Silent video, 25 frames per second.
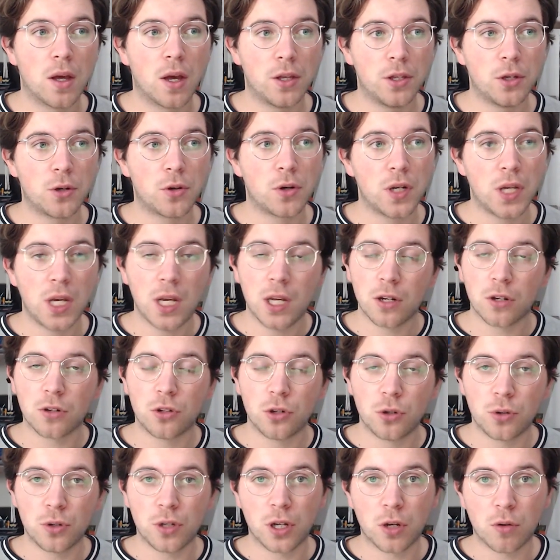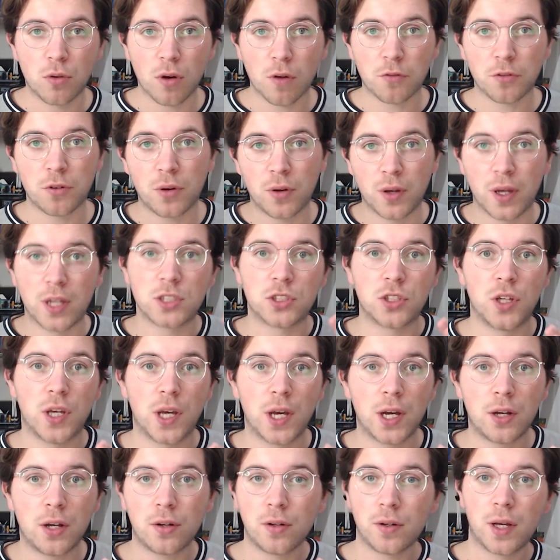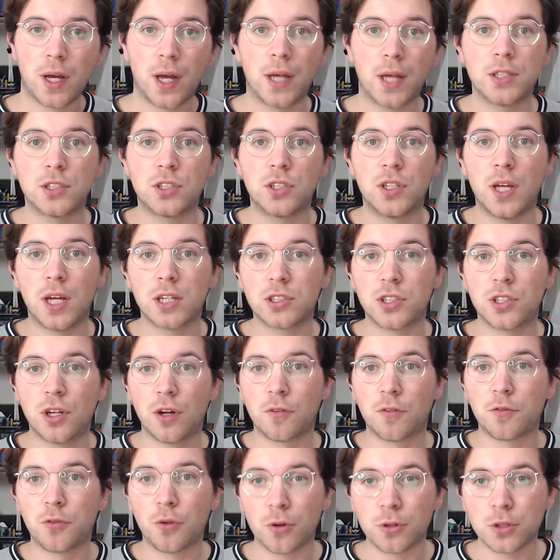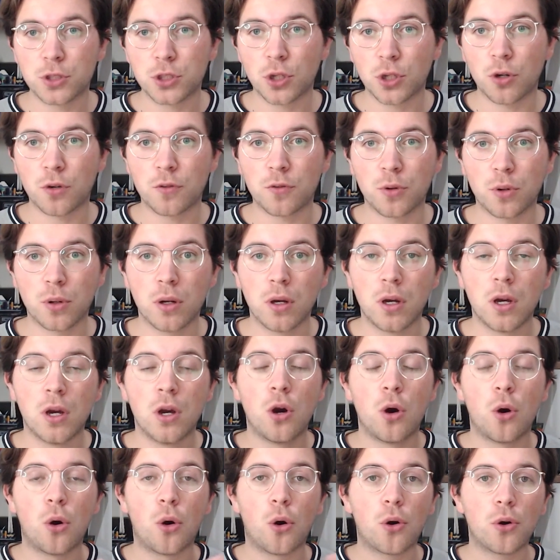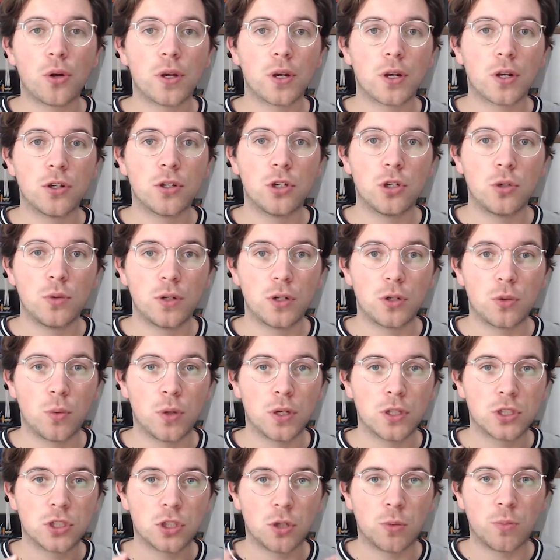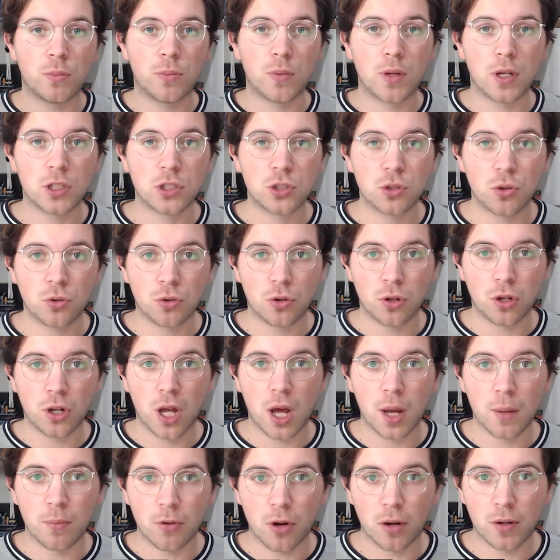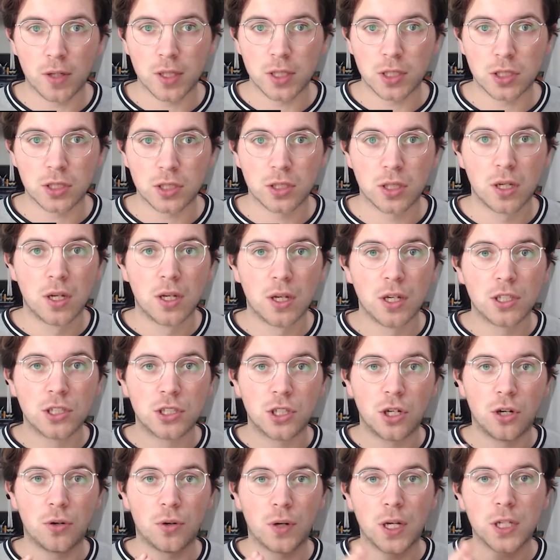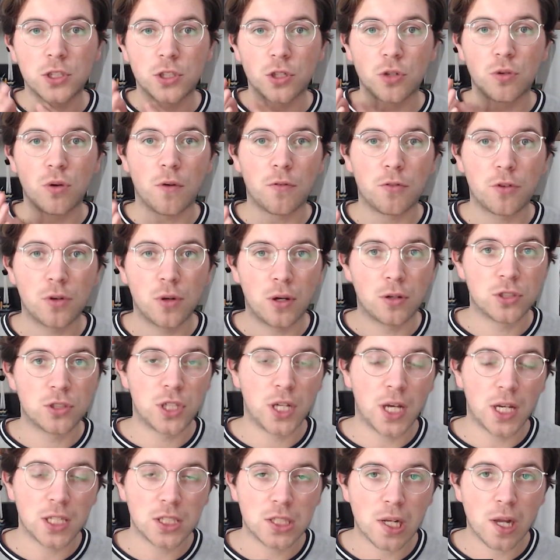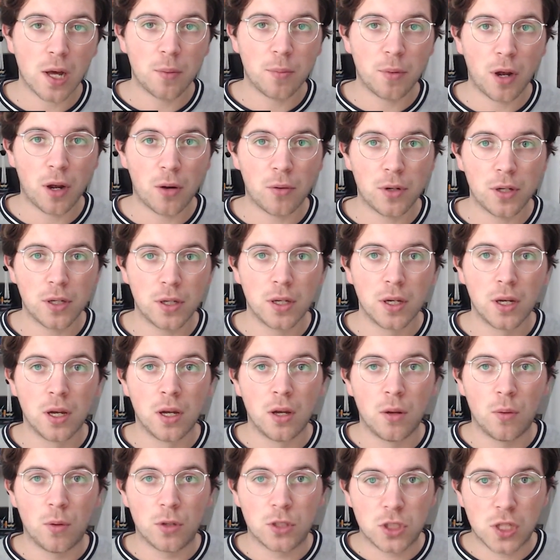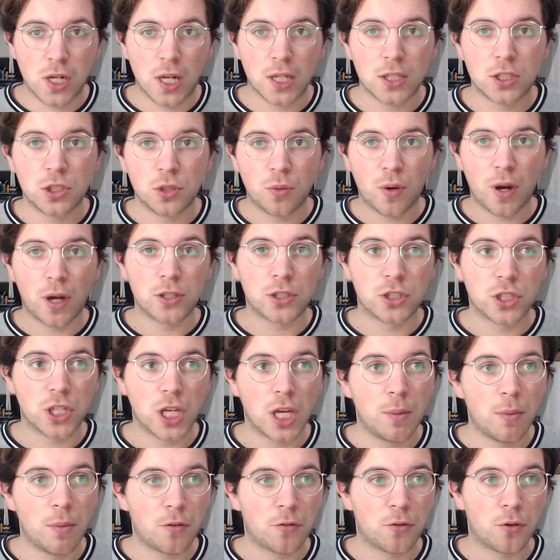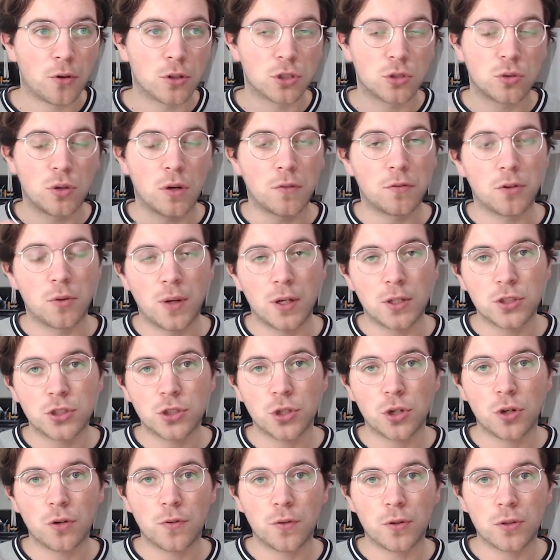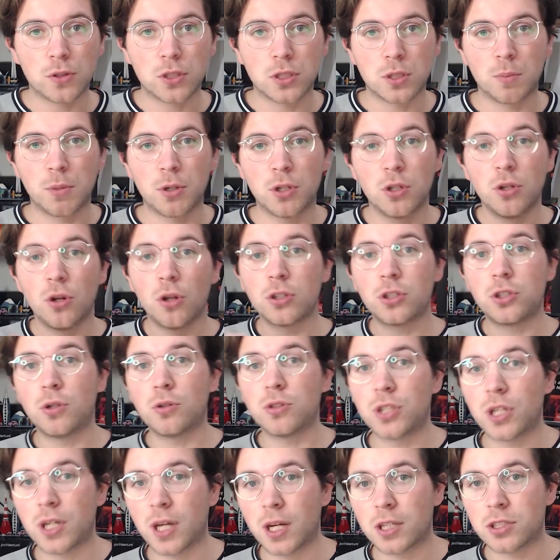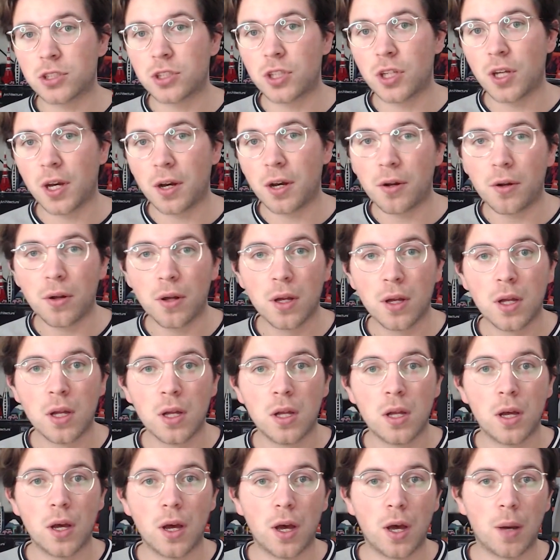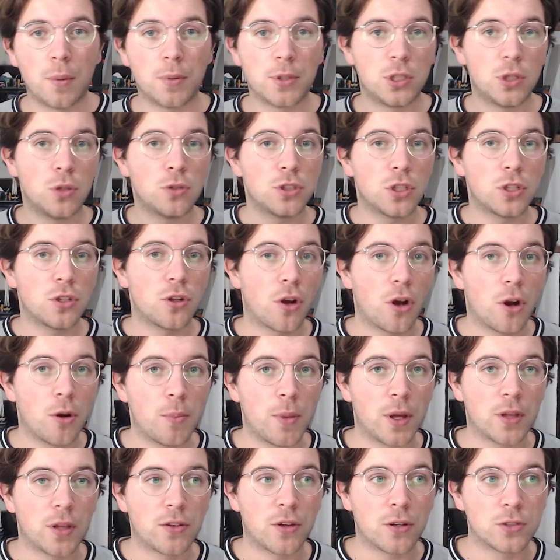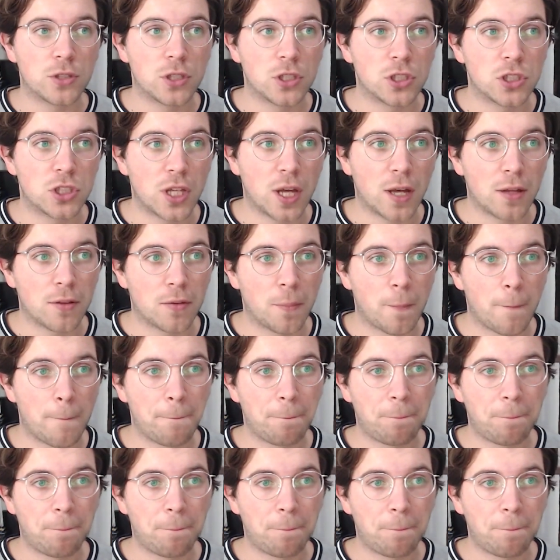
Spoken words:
You can either do it in GraphQL SDL, hence the SDL-first server, or you can do it with some external libraries. So there is the GraphQL JS library, which lets you write schema-first GraphQL servers, but not using SDL, but using their own methods instead.